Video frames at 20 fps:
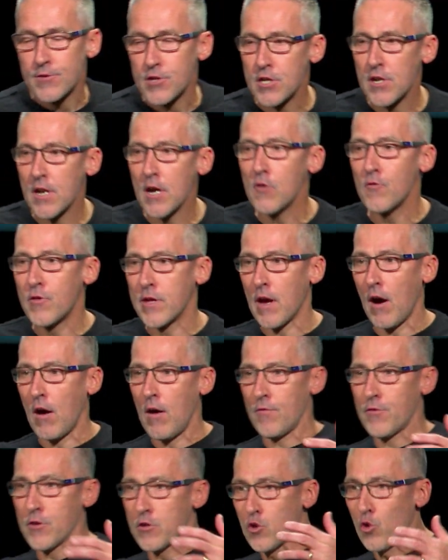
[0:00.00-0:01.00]
Do you know the,
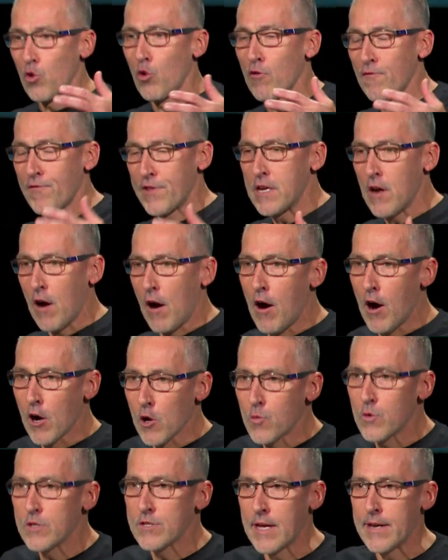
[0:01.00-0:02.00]
uh, the door of the
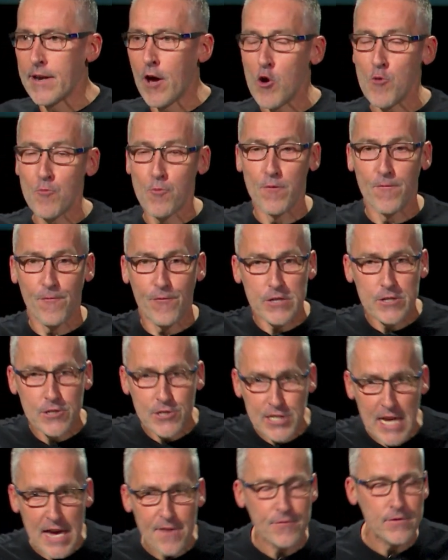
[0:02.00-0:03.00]
ark was then open for
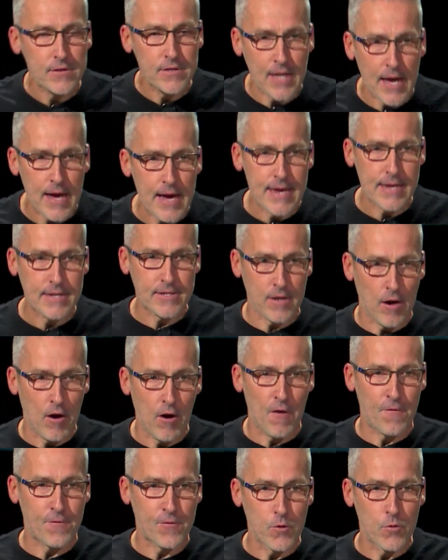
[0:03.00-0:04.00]
seven days
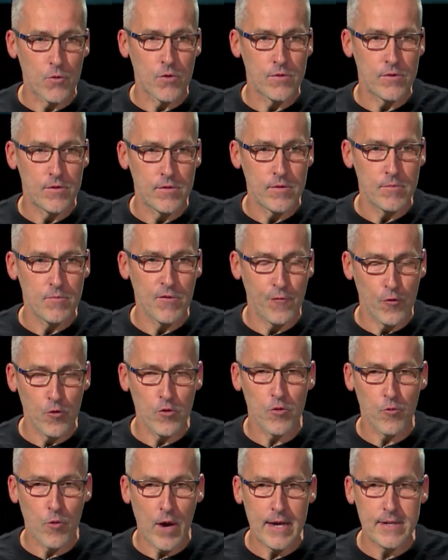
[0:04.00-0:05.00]
afterwards before
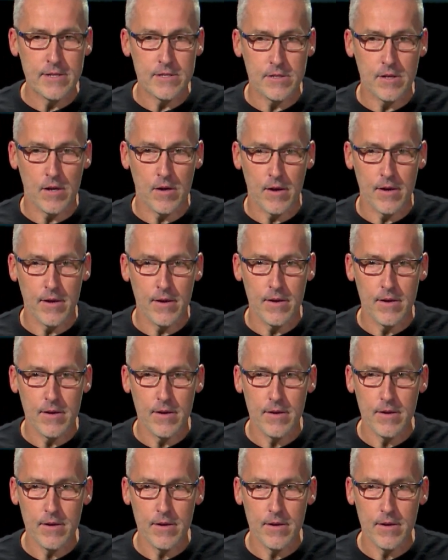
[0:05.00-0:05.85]
the rain started?